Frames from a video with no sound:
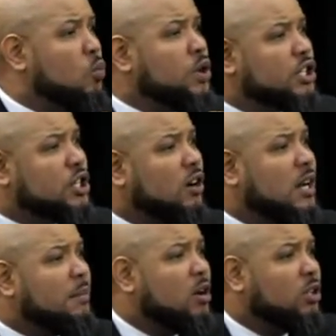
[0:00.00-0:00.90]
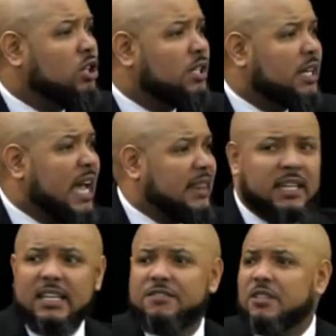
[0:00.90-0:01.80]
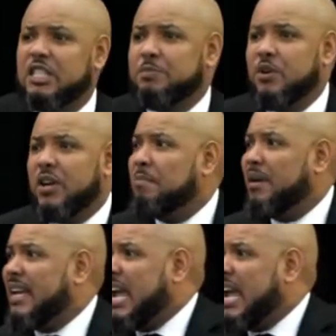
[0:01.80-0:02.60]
when you're talking about looking at the gifts of the Spirit and being